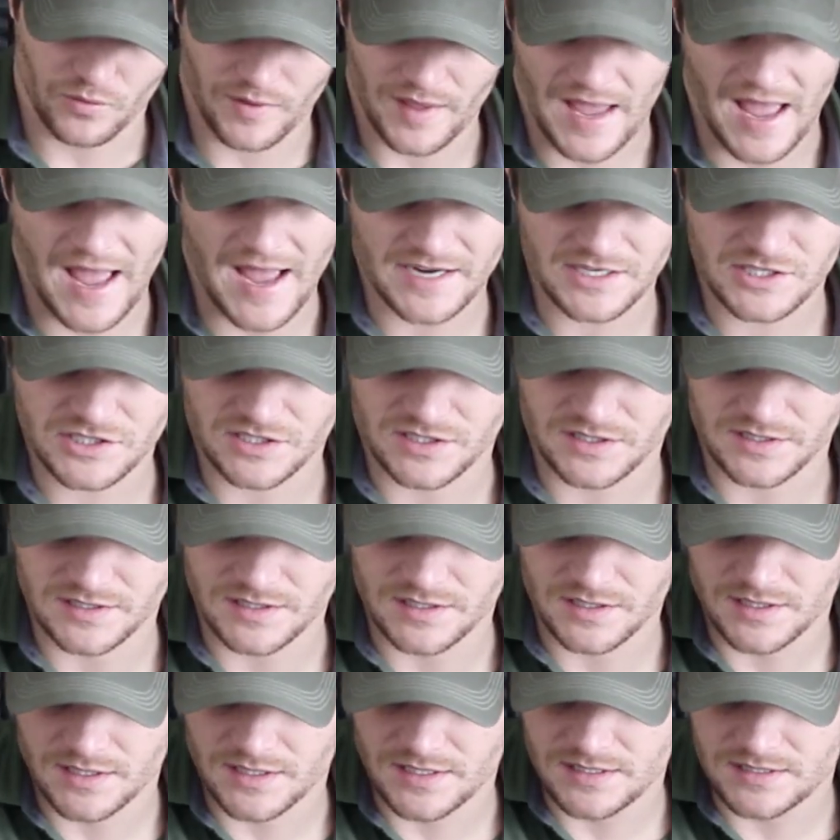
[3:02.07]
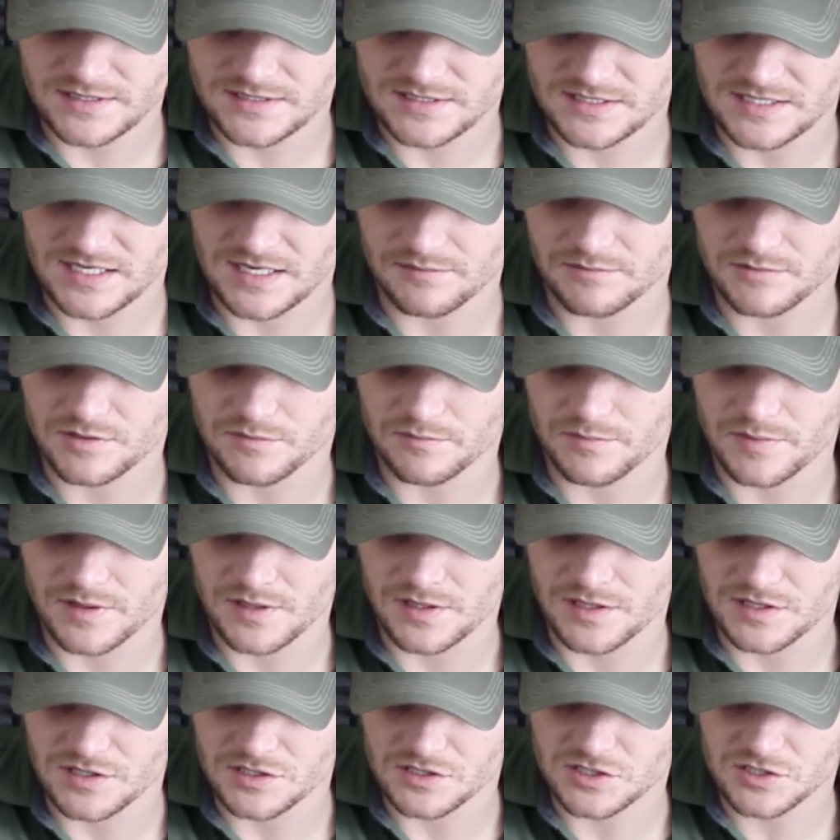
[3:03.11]
They actually seem to
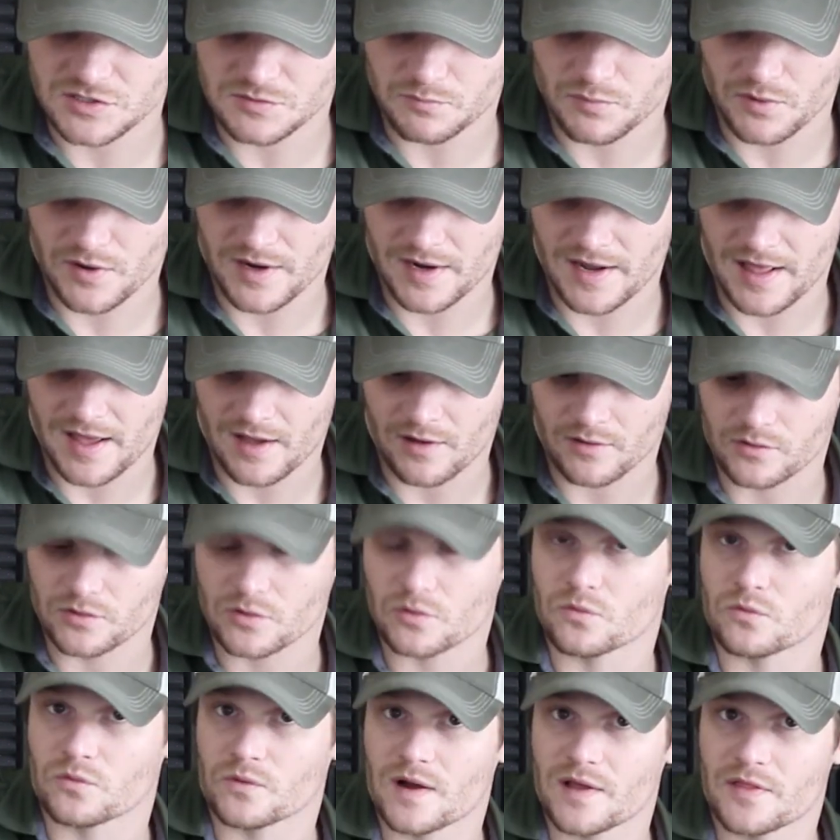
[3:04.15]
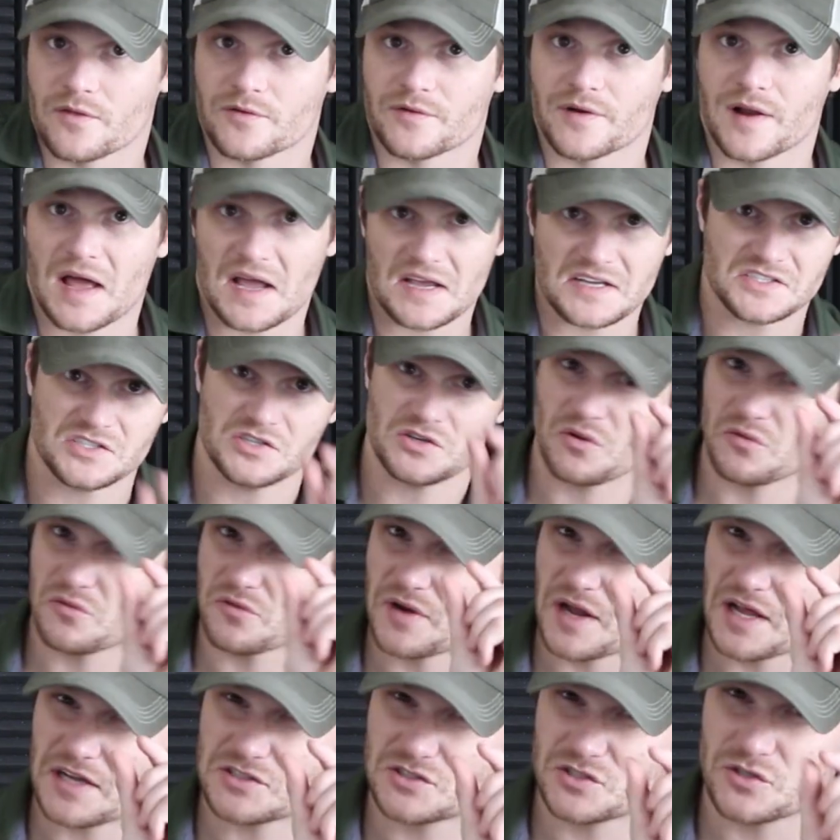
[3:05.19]
be spread out rather nice. You know, they're
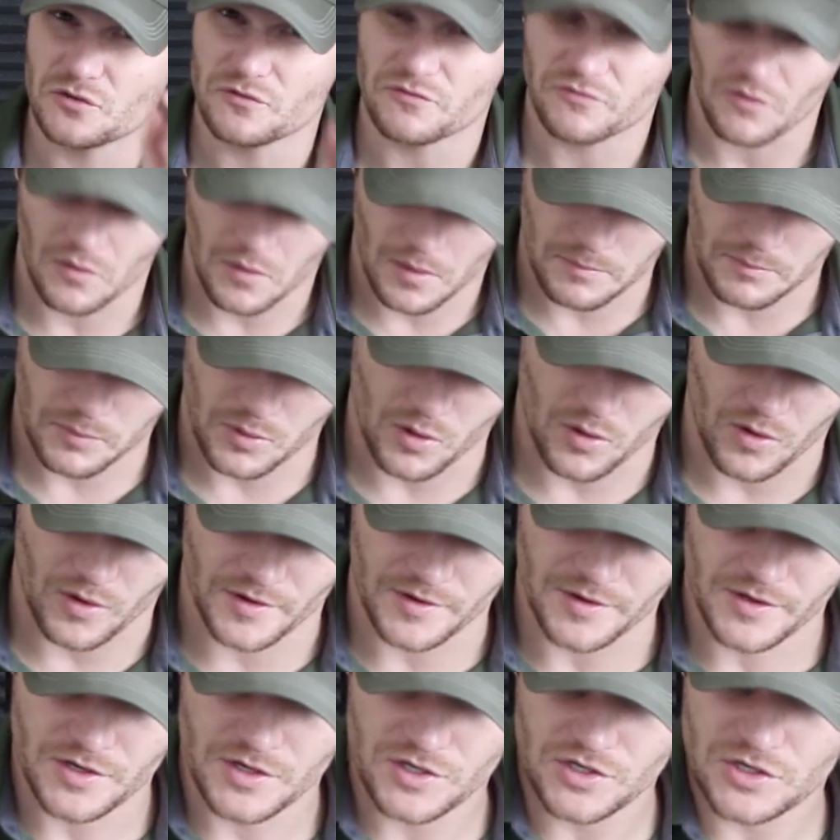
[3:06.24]
not too far apart.